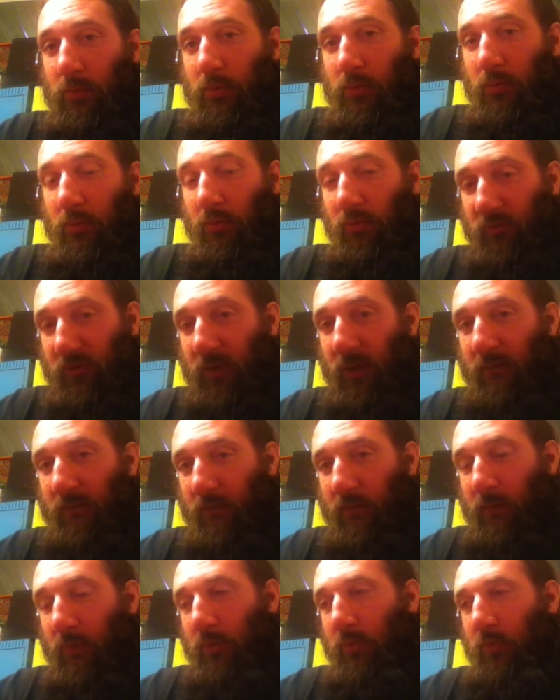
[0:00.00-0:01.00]
Those not
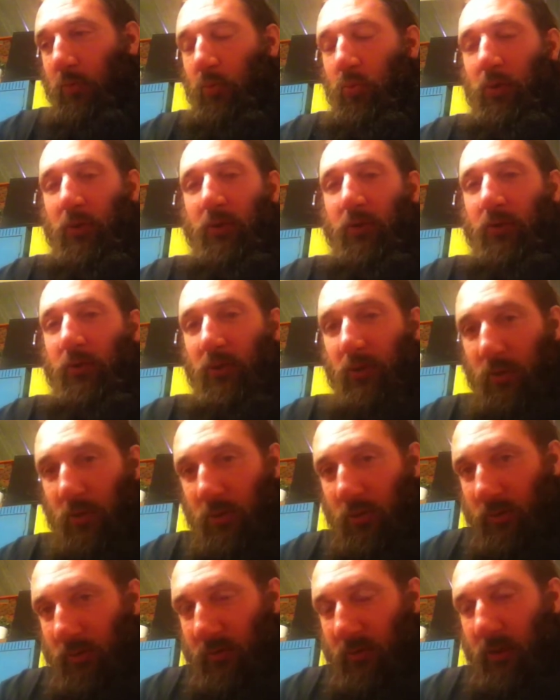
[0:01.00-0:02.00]
familiar with
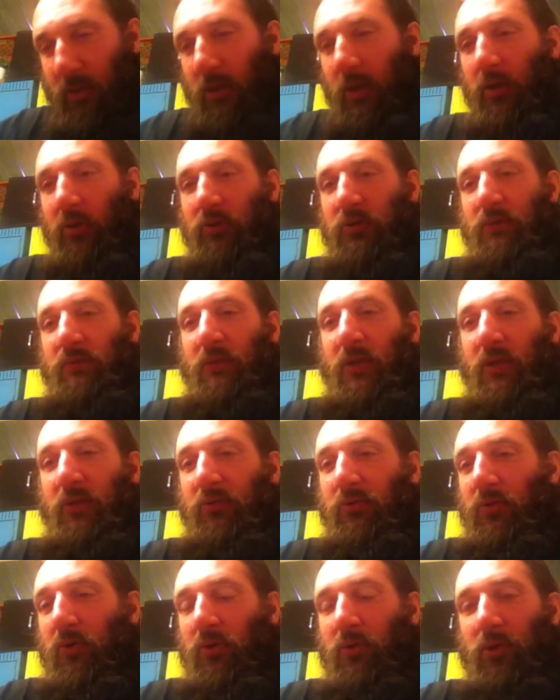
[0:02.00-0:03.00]
the psychology of gang
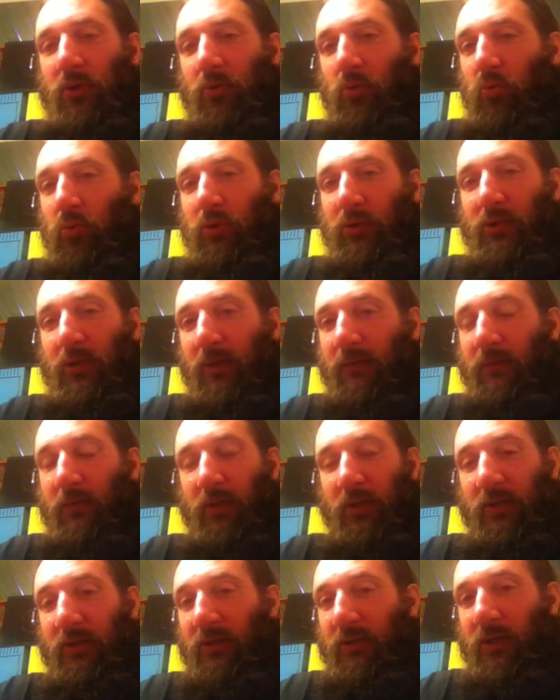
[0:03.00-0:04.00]
stalking would
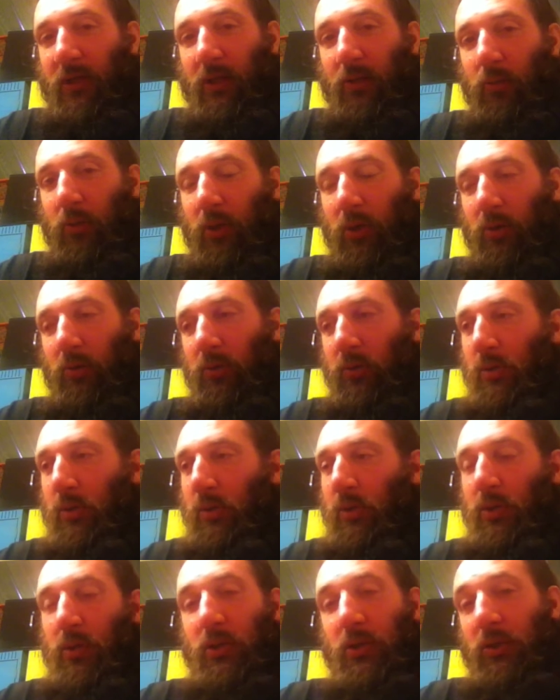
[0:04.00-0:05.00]
definitely say, well,
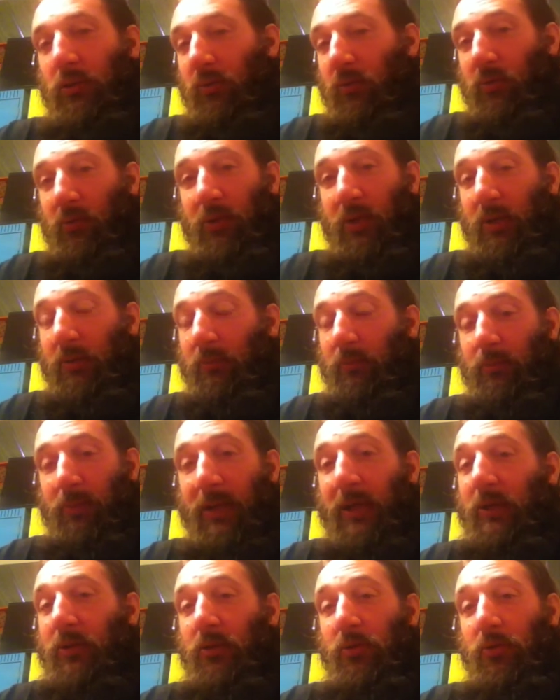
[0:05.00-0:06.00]
either they're getting
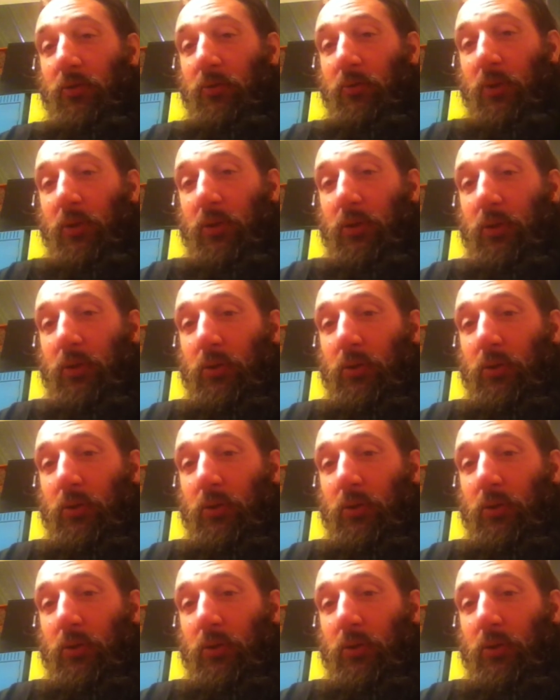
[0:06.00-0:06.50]
paid to do it,